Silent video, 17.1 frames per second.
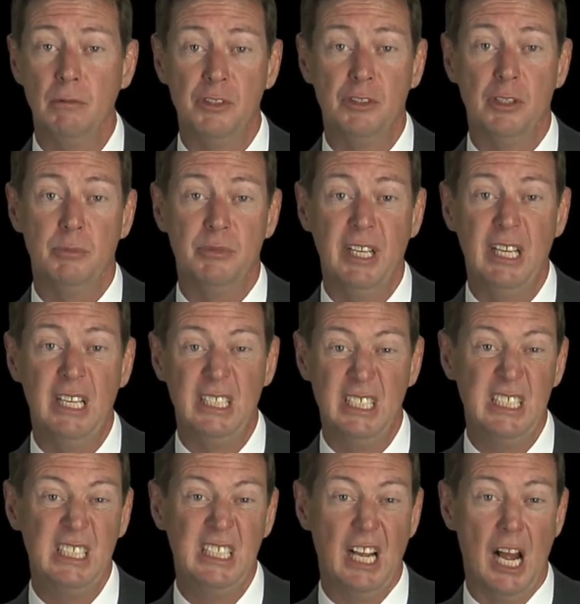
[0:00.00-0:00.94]
which are obtained
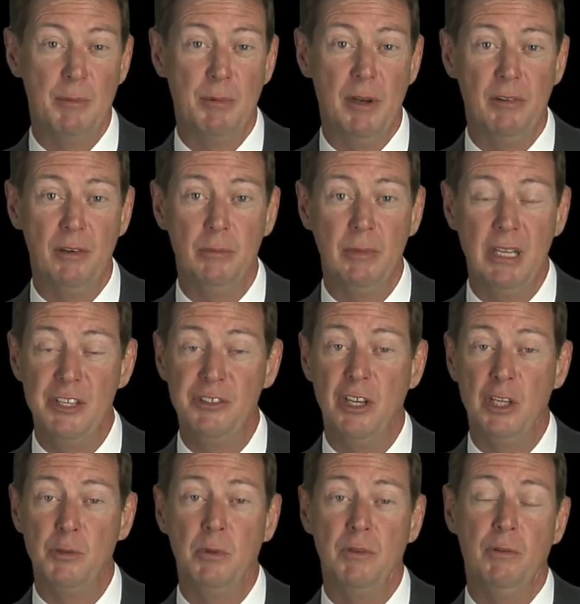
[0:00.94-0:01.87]
in the operating room and
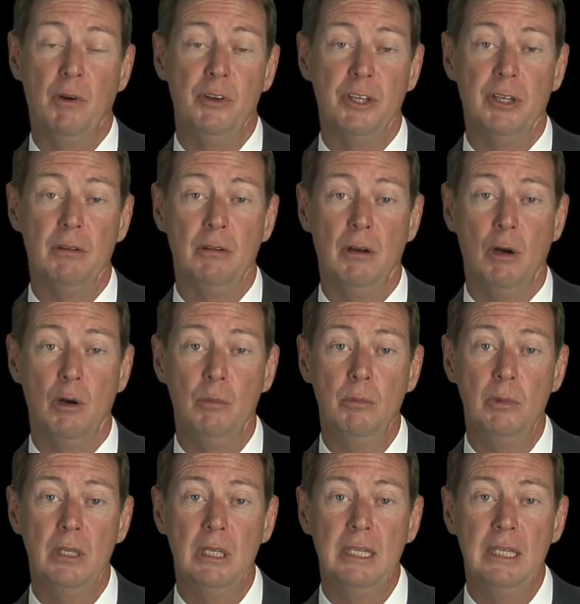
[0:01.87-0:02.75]
just before you go home,